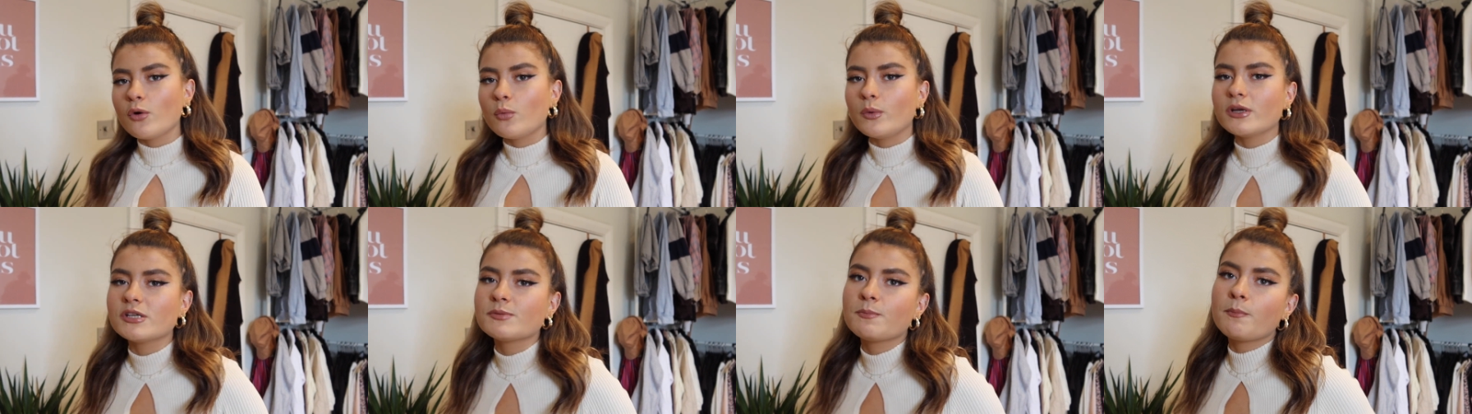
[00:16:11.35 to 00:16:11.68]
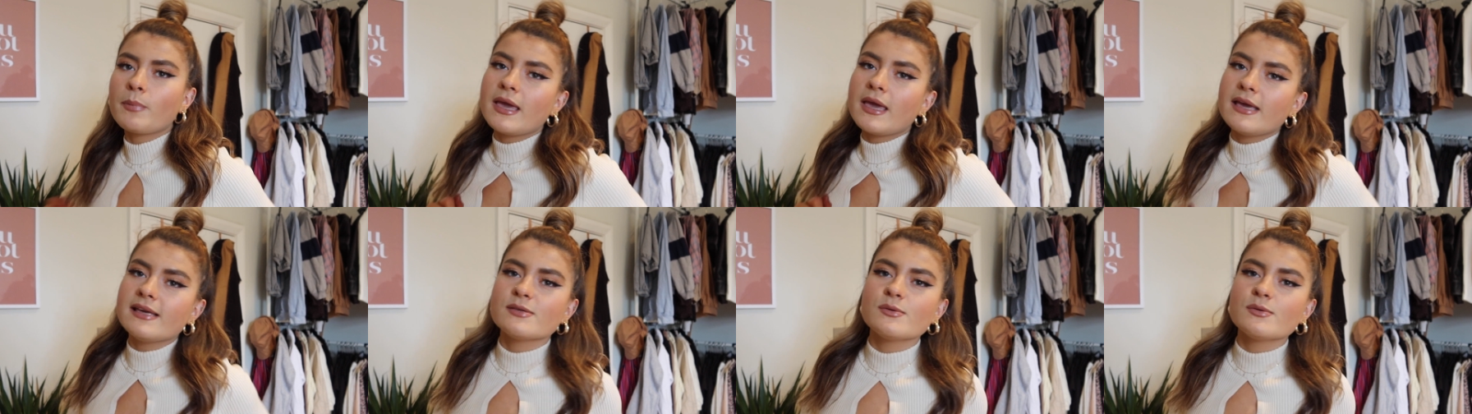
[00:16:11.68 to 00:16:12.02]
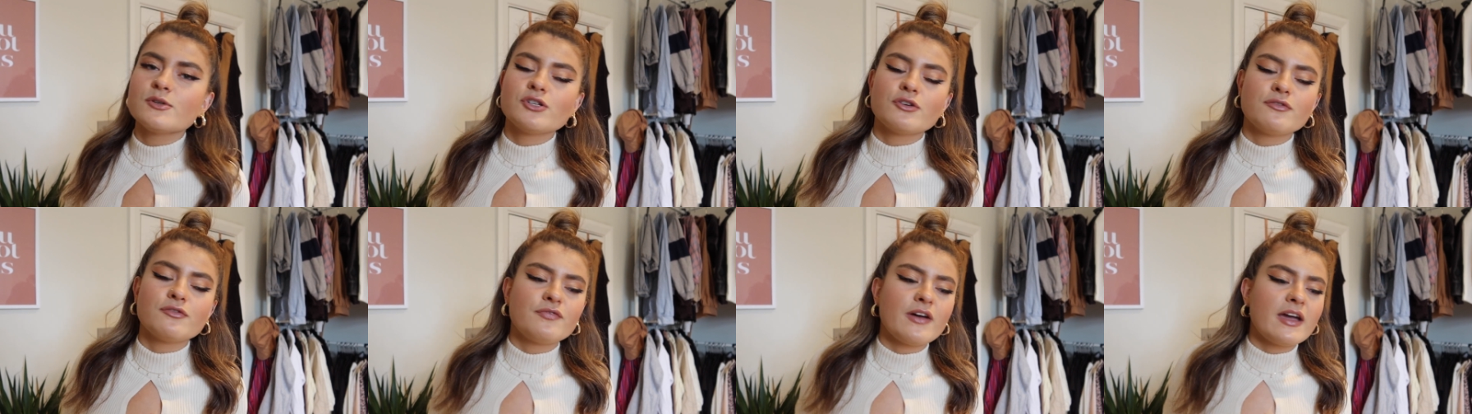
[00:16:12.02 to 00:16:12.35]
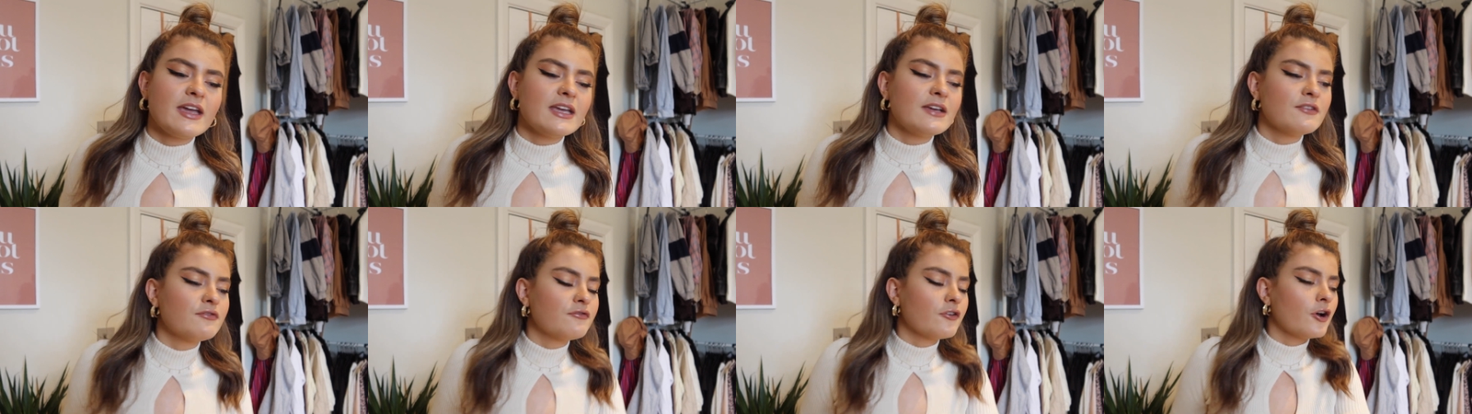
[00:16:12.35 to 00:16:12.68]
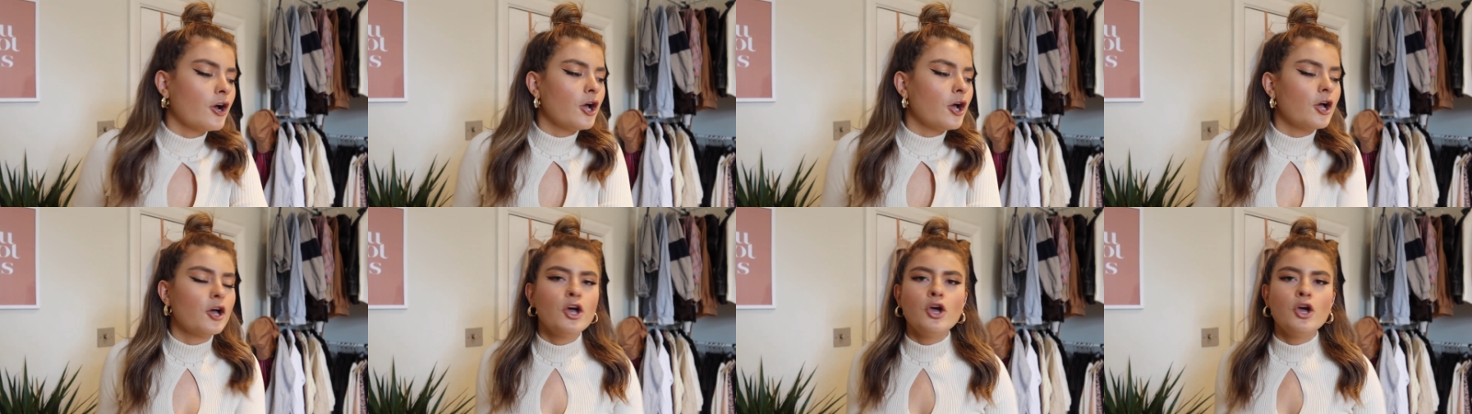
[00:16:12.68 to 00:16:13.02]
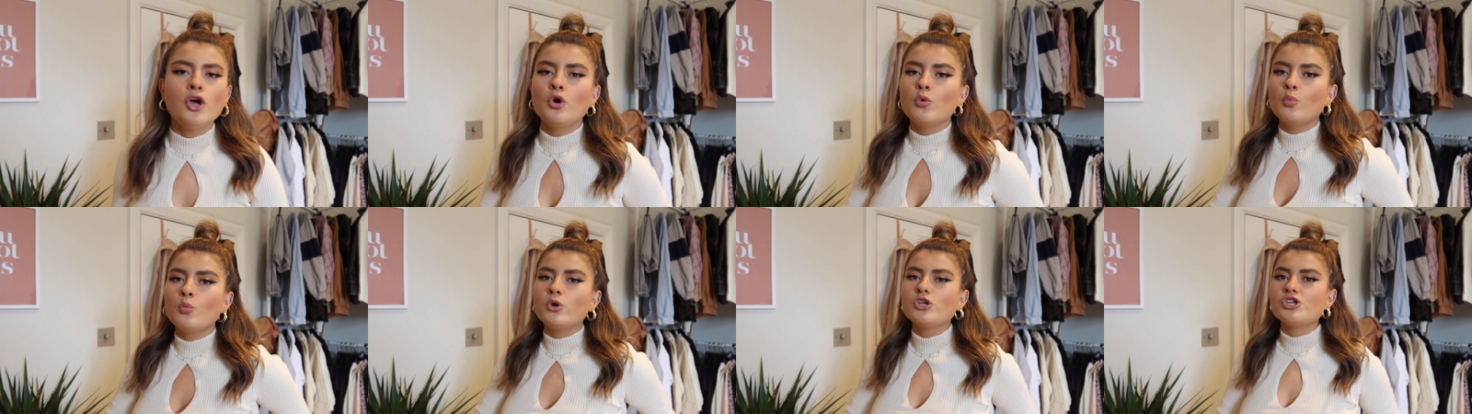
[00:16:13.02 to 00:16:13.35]
which piece was your favourite,
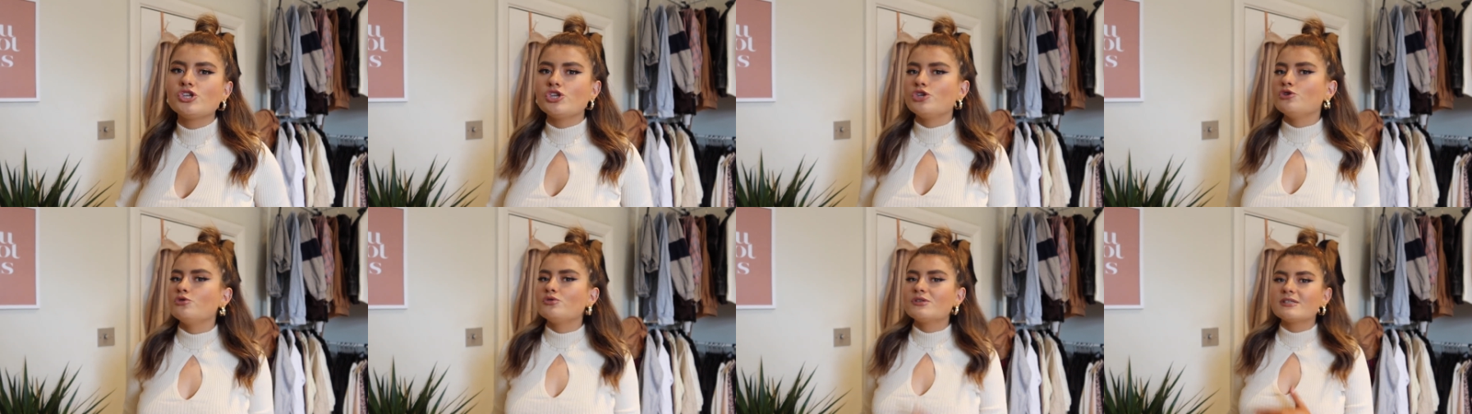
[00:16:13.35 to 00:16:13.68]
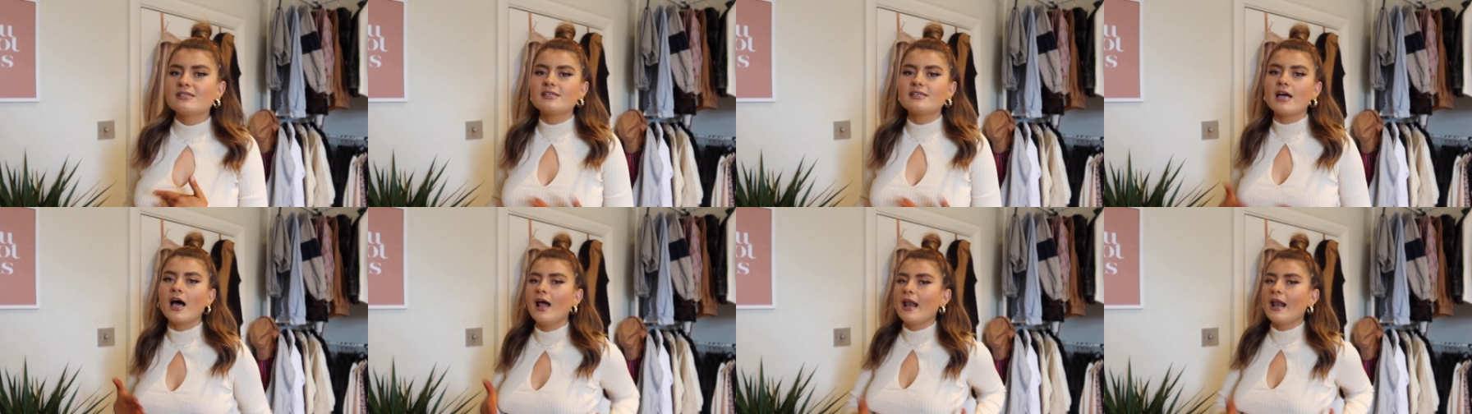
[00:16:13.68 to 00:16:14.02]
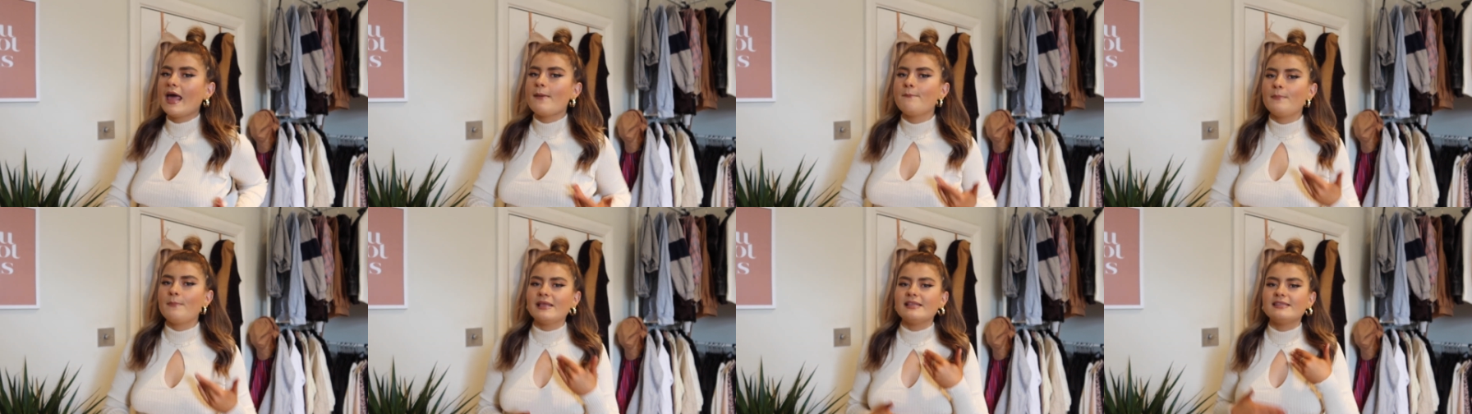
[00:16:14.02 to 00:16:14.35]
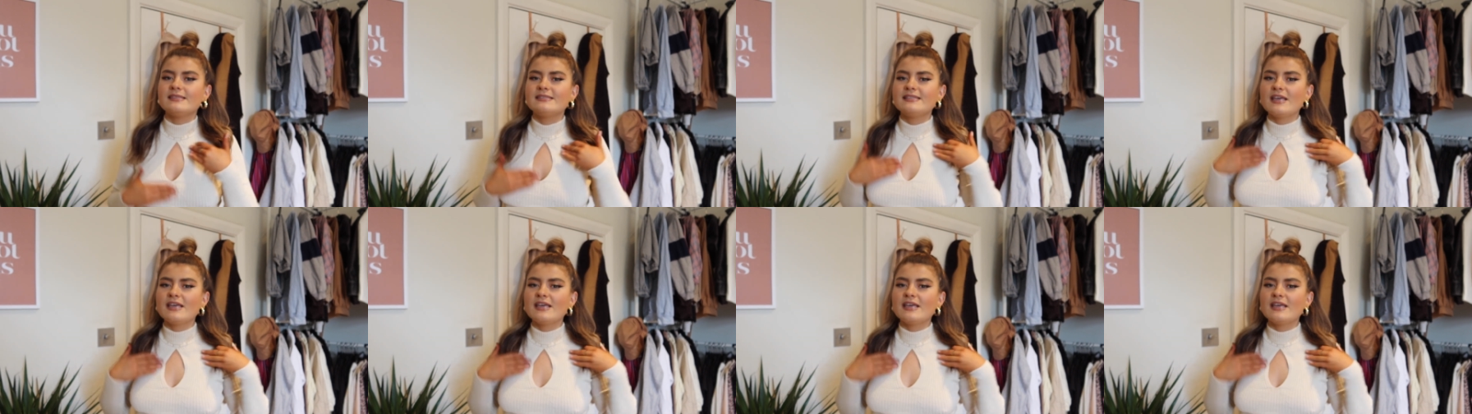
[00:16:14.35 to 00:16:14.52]
would you style it a bit